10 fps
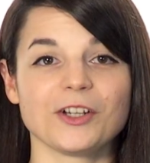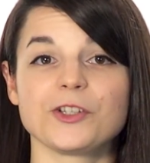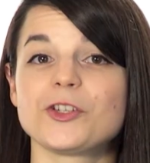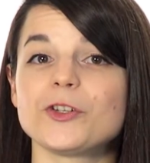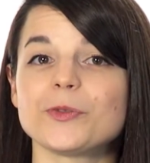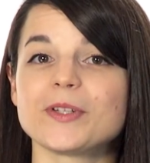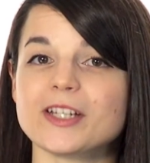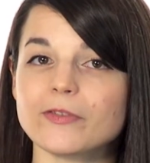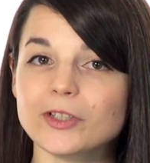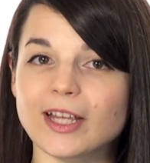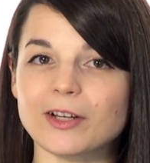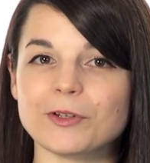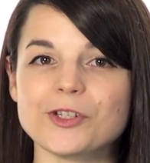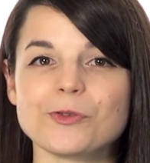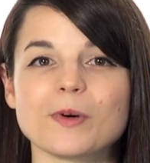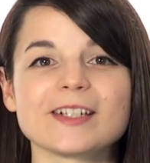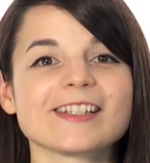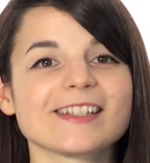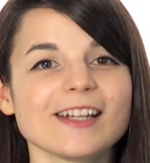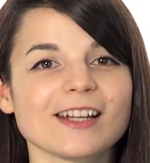Choose whichever language you want to
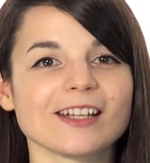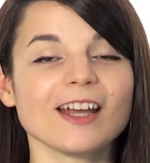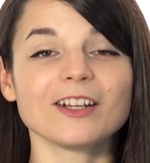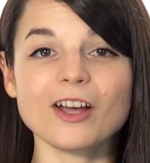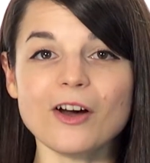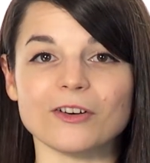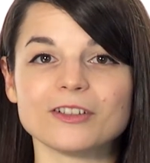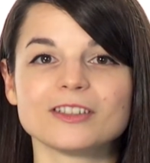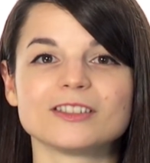study and go.